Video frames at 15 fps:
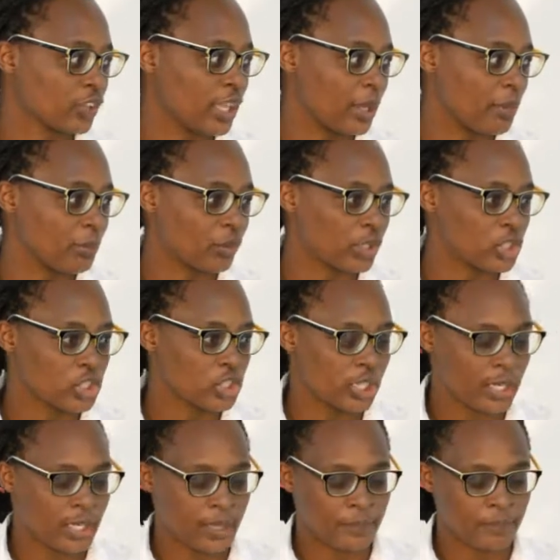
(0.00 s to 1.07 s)
of Cambridge.
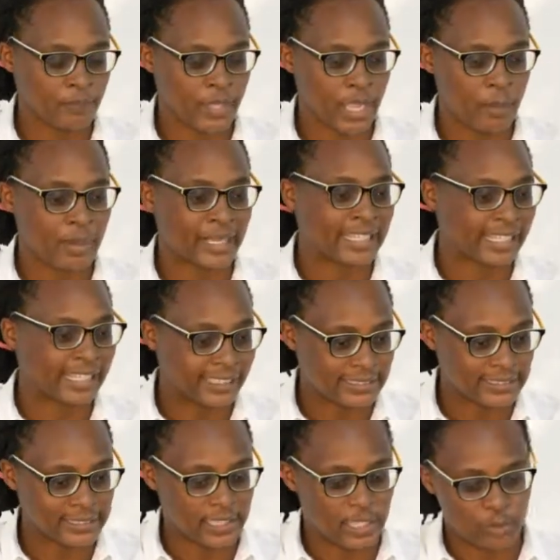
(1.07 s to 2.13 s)
I'm a
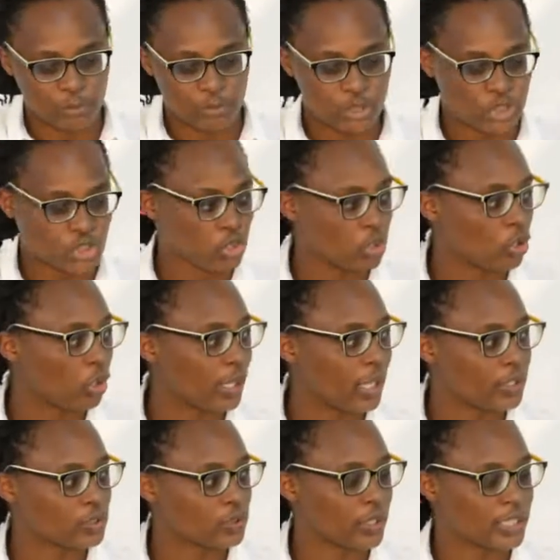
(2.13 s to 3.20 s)
Gates Cambridge
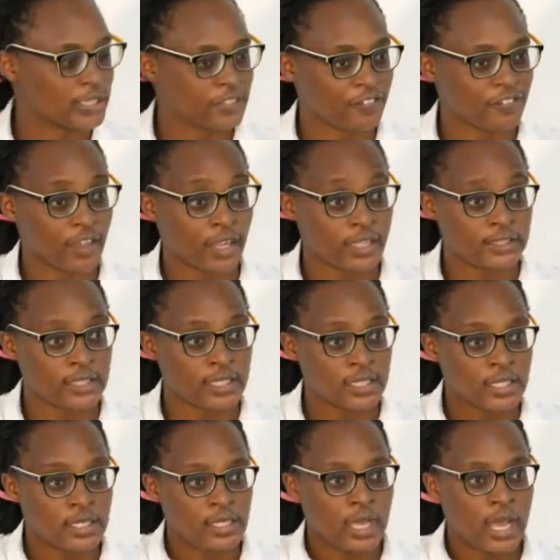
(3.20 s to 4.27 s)
scholar to that effect.
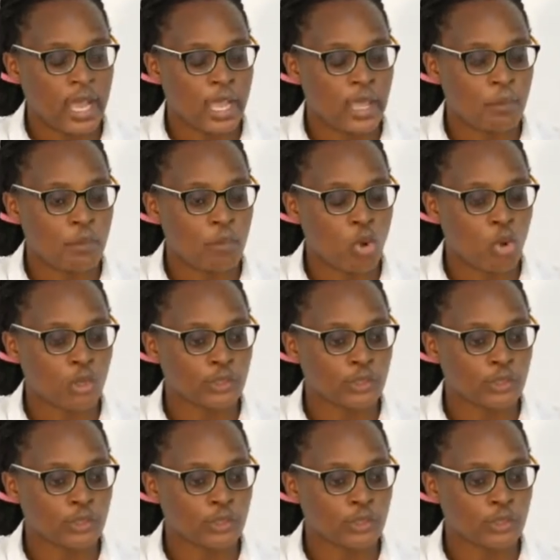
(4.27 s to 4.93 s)
I have